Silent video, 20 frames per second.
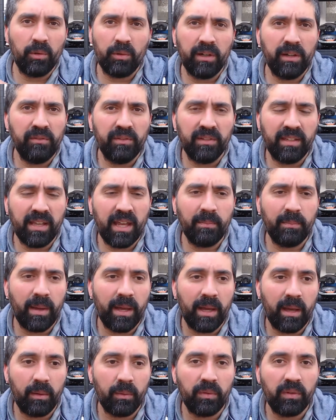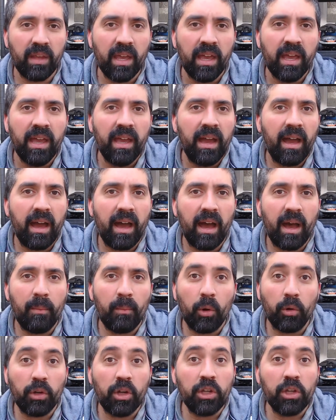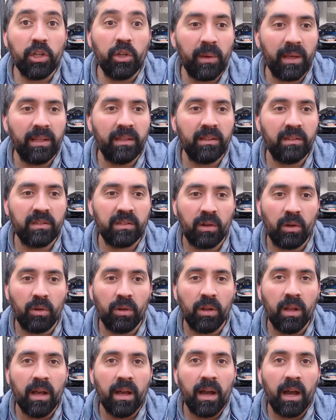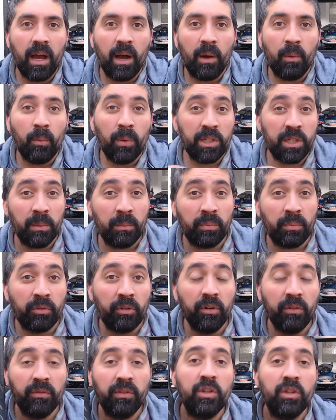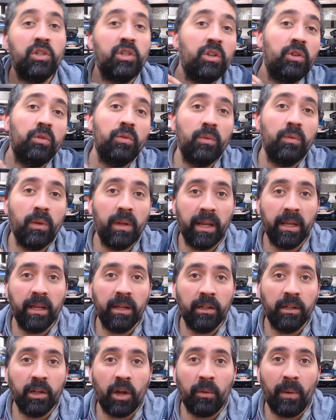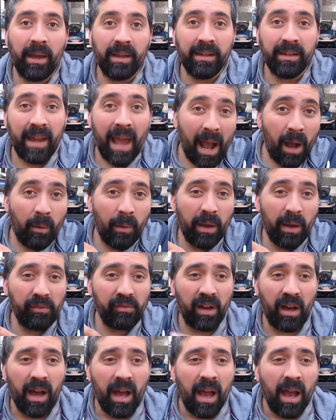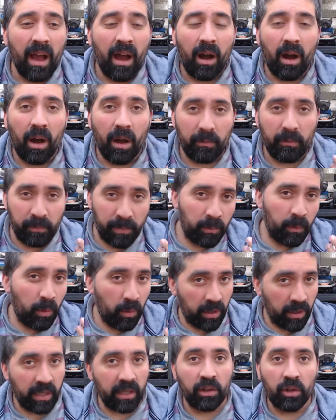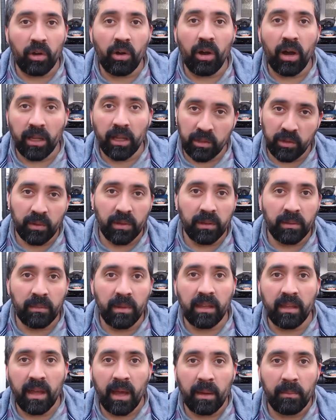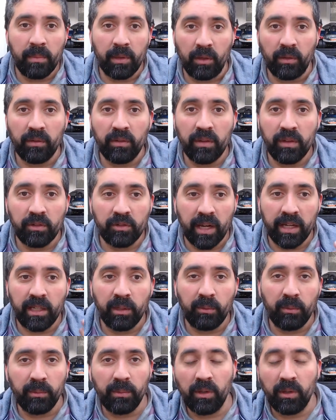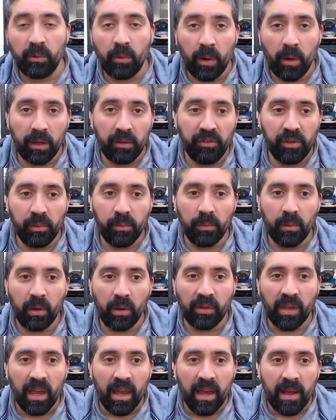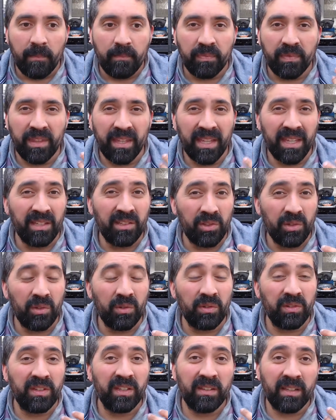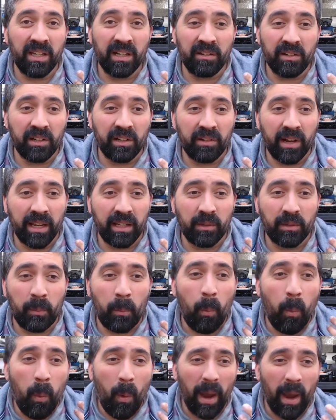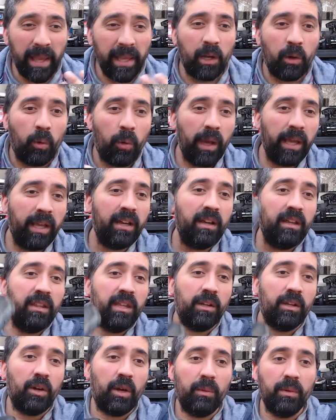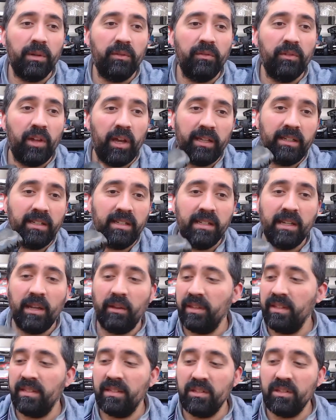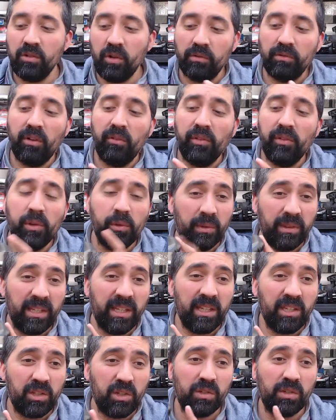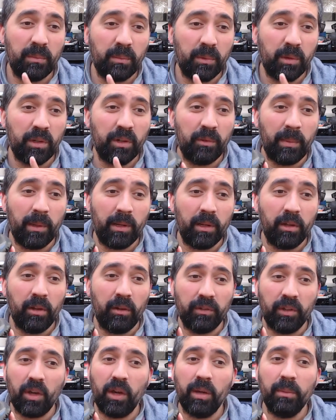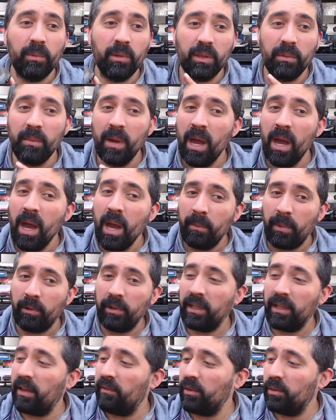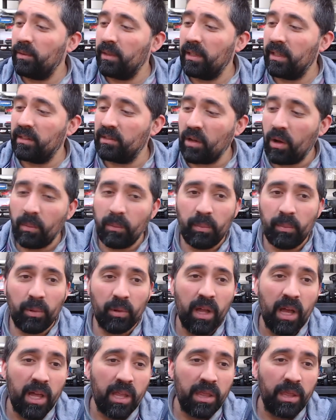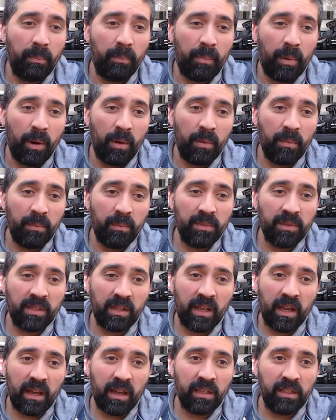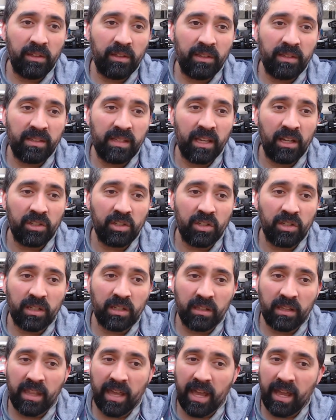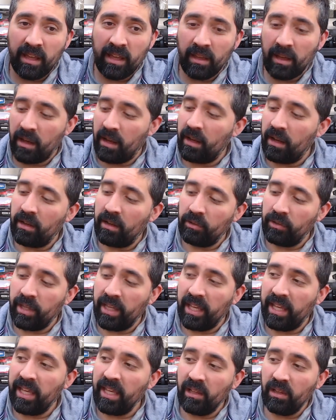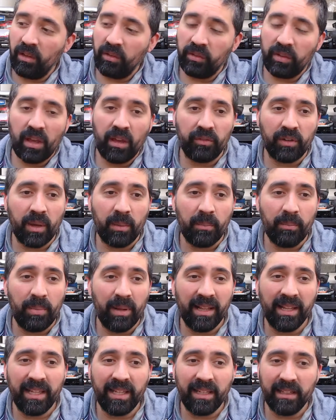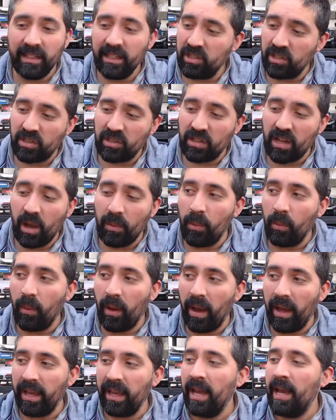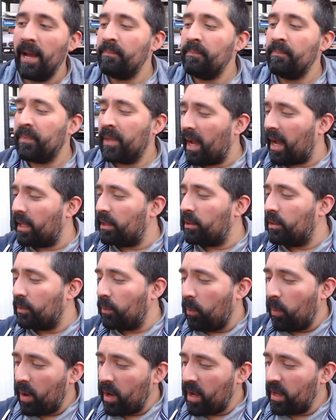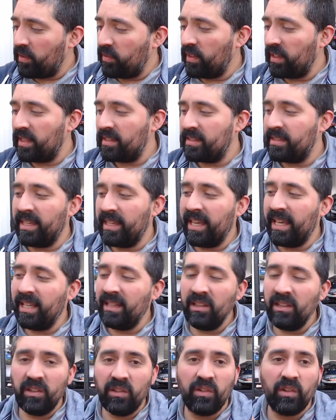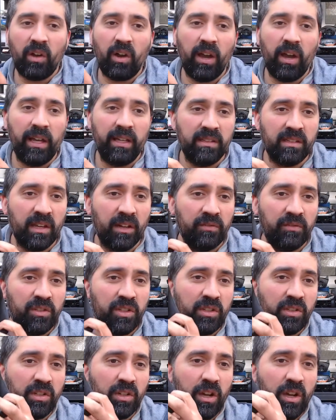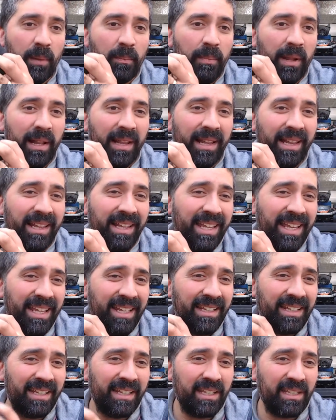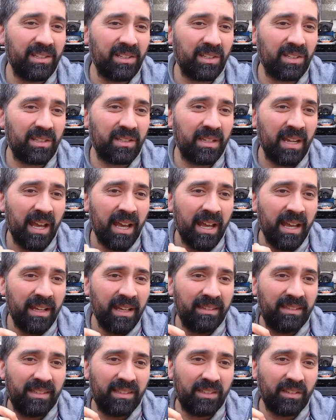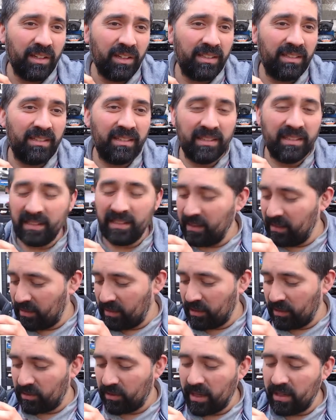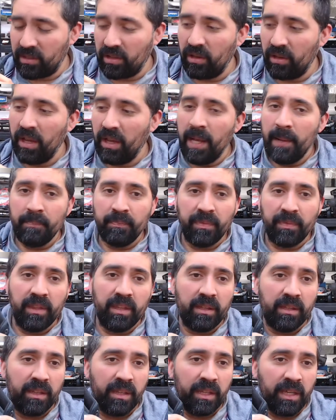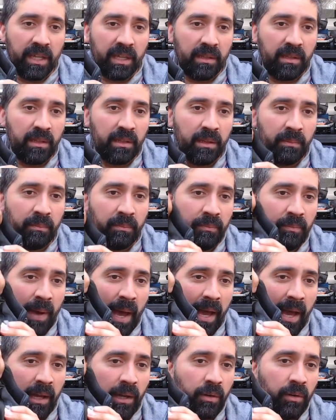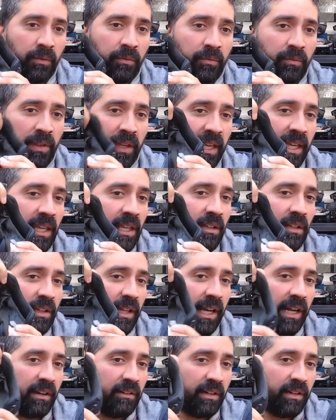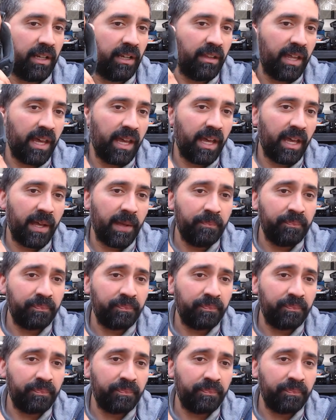even £10 on a new insole, which improved the shoe at no end. However, I've been walking a lot, I do admit that, because of the training. We've done quite a few miles. These shoes deteriorated way quicker than I would have liked. Now, this is not a review on these shoes, so I'm not going to spend a lot of time on them, but I want to give you an example. The bottoms, you can see, are just there on the heels, have completely just come away. And the worst thing is the insides have just completely just started to disintegrate. So the back of the heel area there,